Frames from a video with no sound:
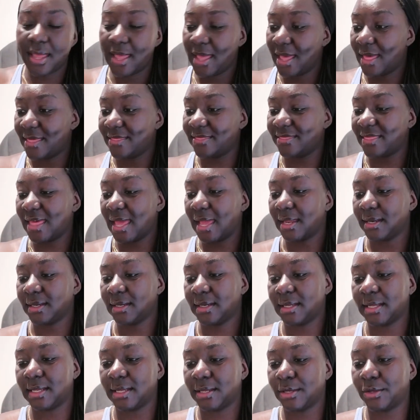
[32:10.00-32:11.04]
And then
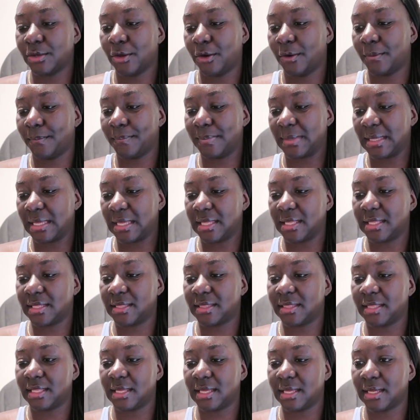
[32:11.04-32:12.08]
he got me
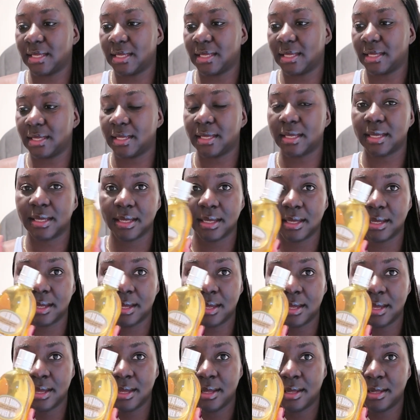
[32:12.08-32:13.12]
the
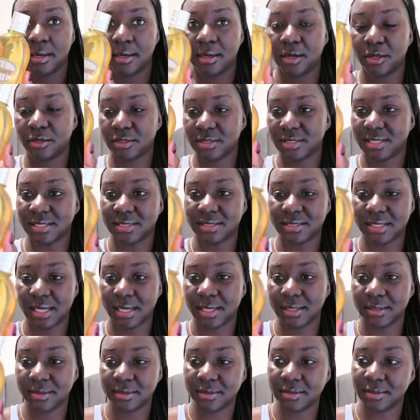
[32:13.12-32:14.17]

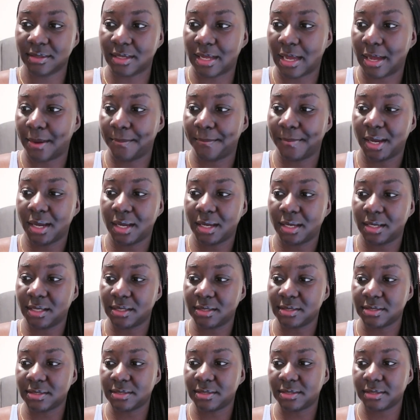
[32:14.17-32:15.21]
L'Occitane
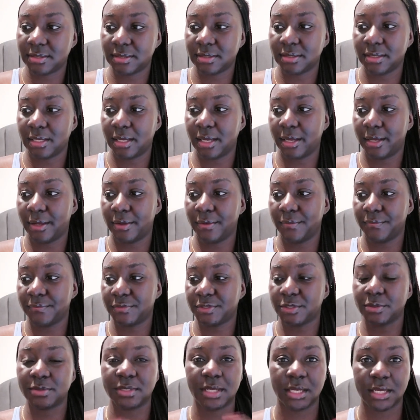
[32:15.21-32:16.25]
Almond, um,
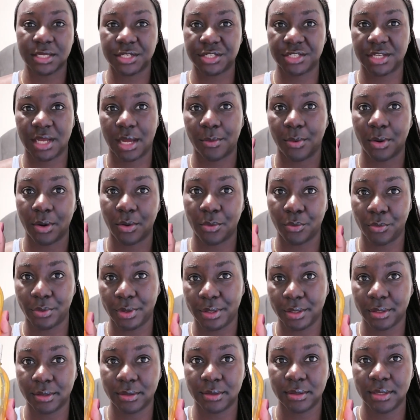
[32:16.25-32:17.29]
so it's like a shower
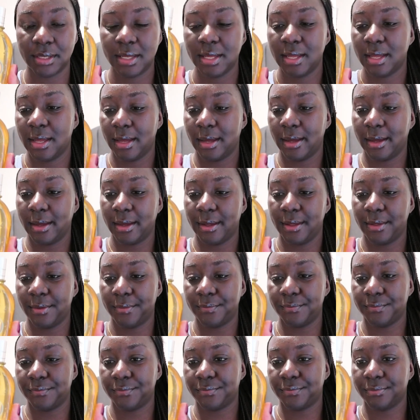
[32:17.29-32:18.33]
oil.
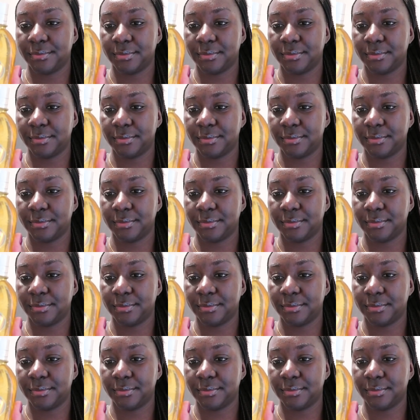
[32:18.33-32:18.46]
Um,